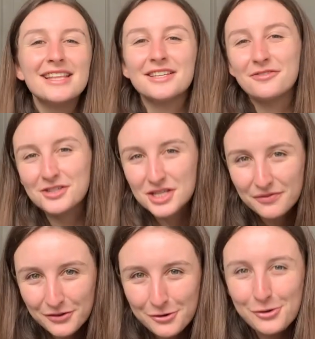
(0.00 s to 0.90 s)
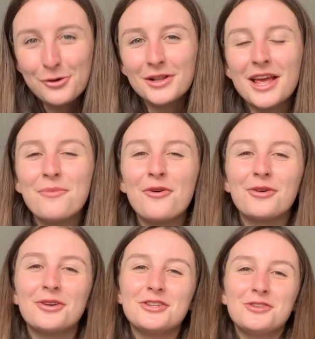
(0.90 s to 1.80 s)
Selfridges Food Hall and what
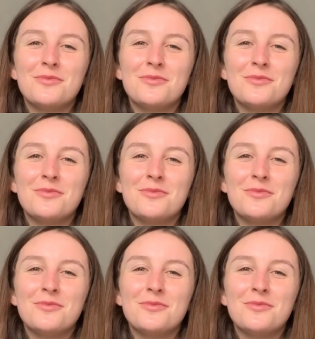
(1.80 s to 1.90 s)
goodies you